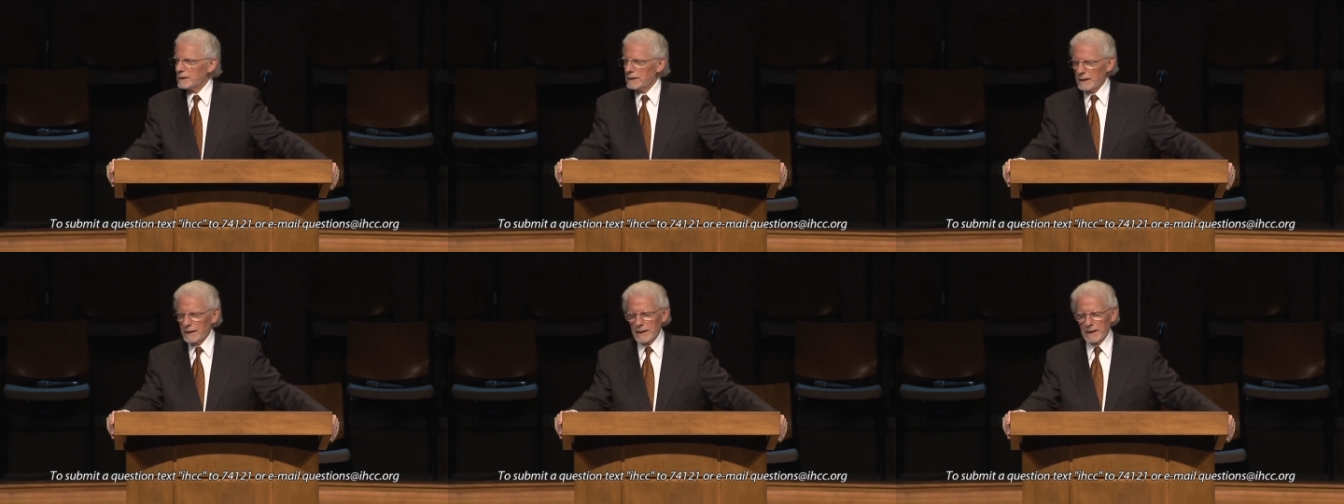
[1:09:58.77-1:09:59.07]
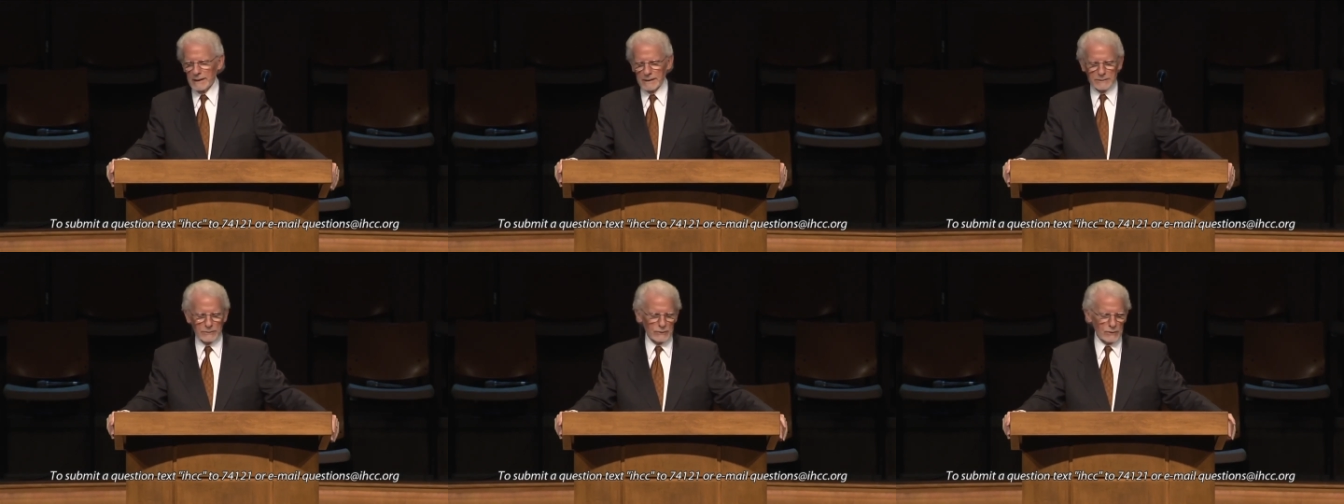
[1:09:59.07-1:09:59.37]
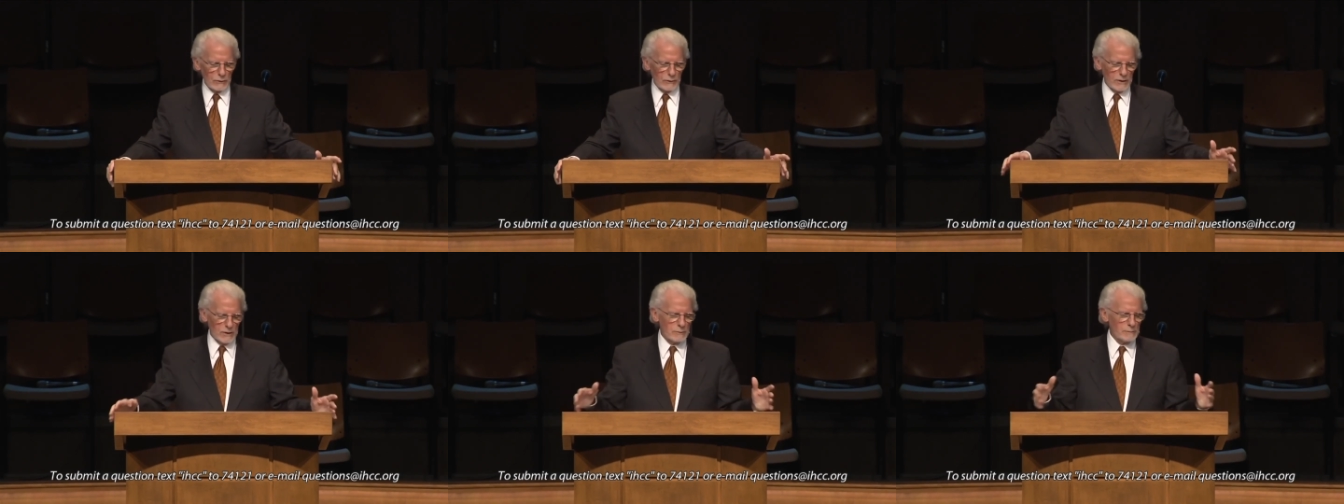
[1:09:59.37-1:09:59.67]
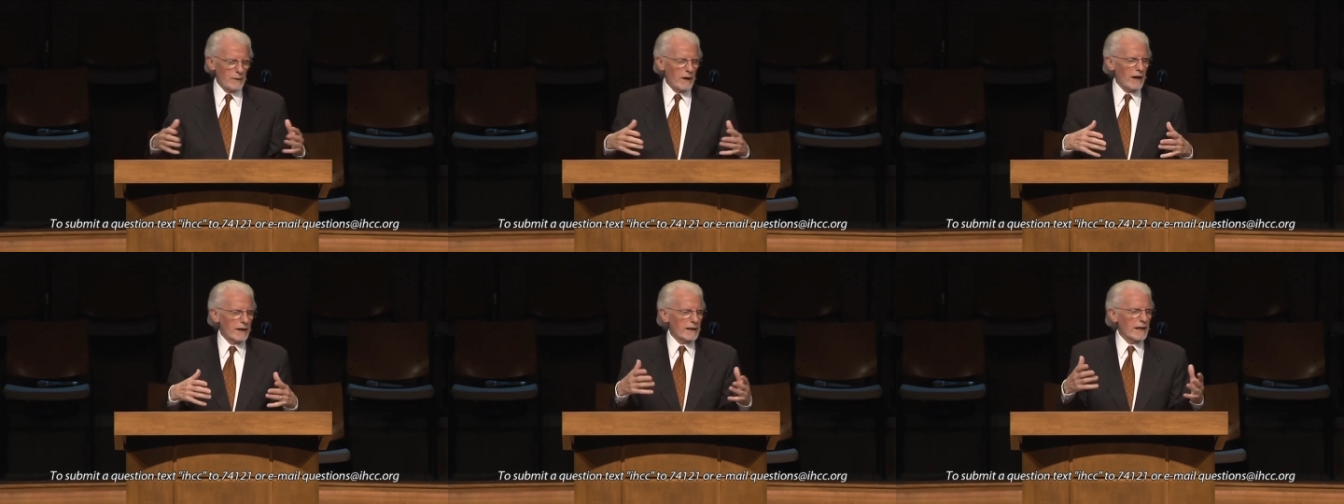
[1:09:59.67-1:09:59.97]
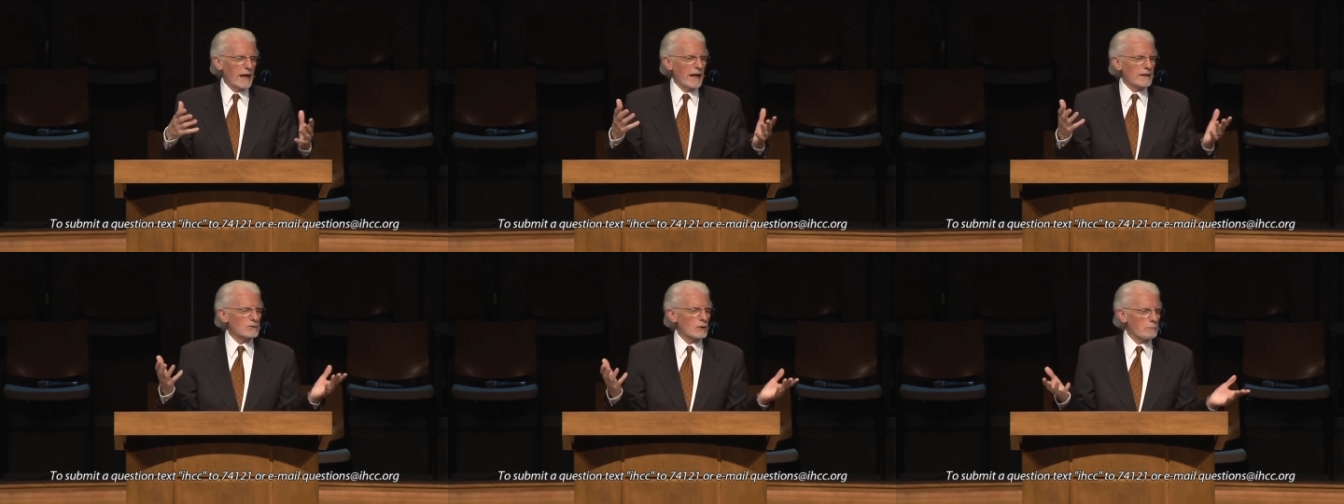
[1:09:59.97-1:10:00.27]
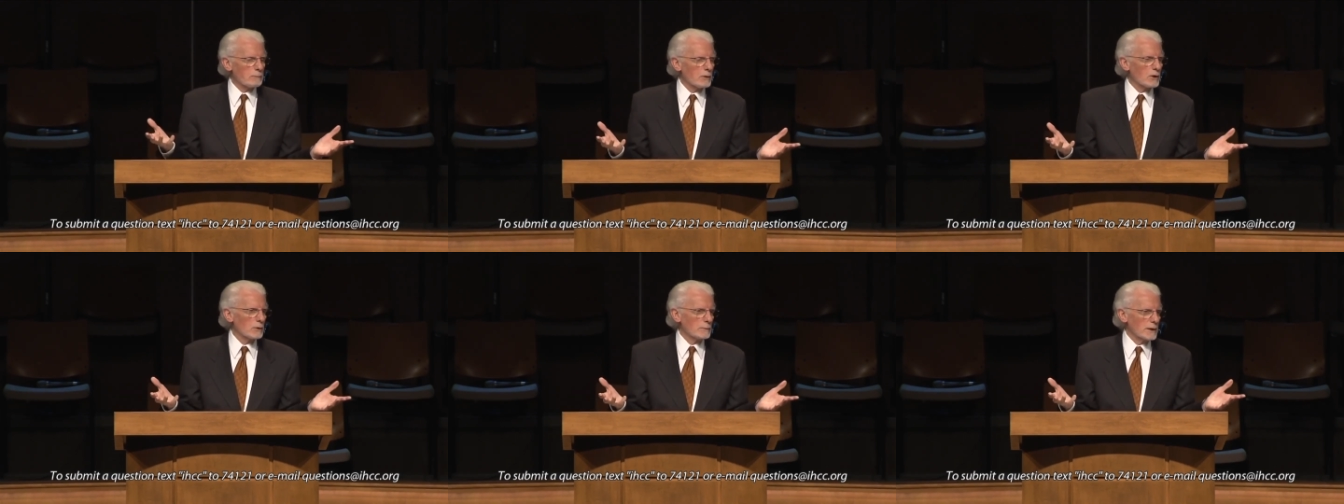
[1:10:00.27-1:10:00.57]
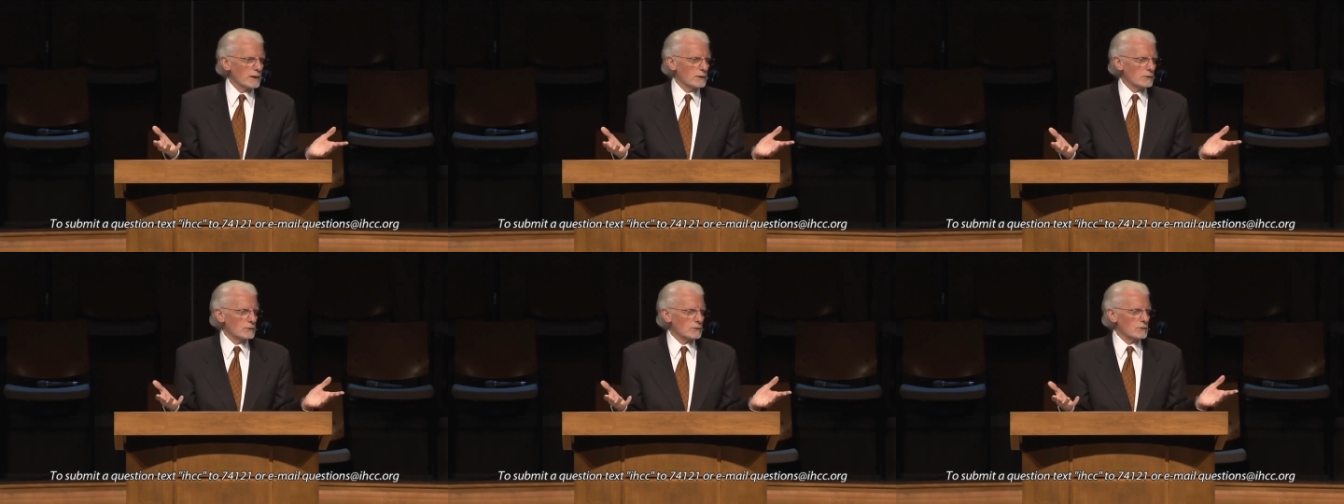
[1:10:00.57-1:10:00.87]
Uh, so this body has a
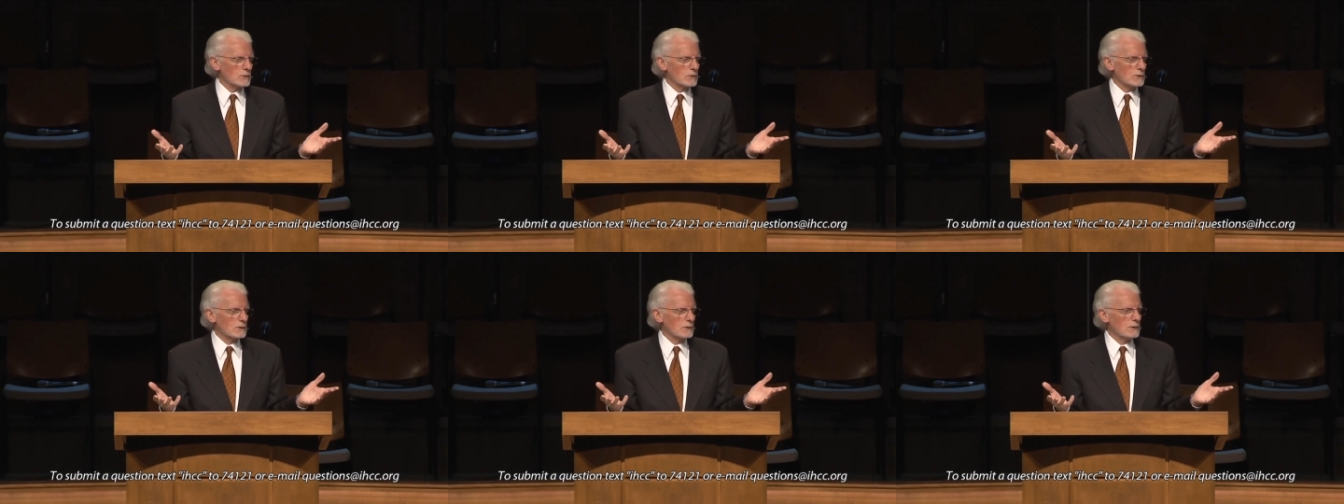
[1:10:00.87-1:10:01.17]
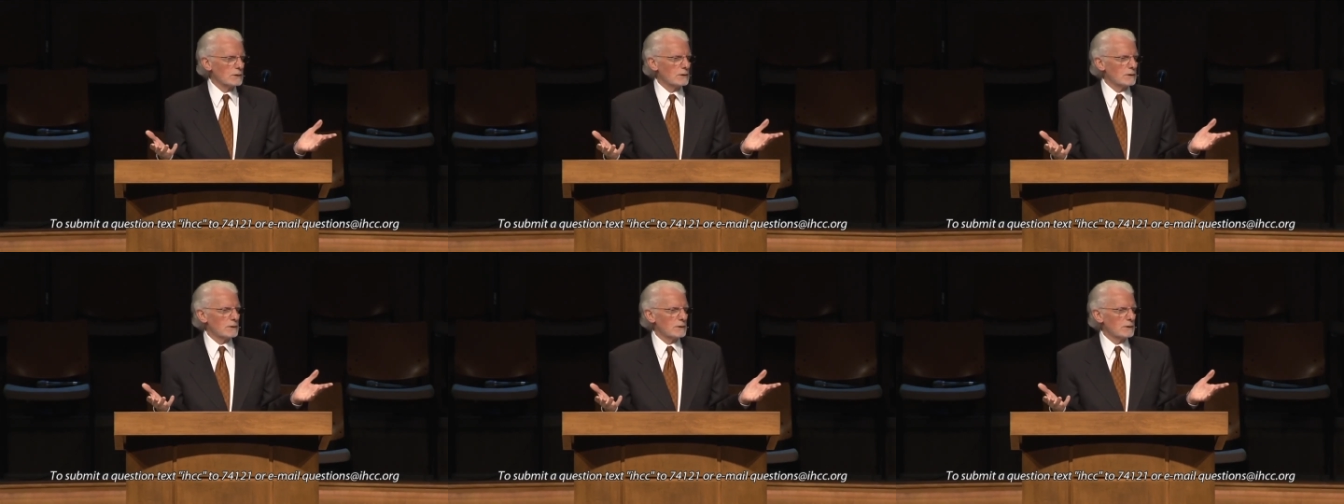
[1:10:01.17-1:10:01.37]
permanence.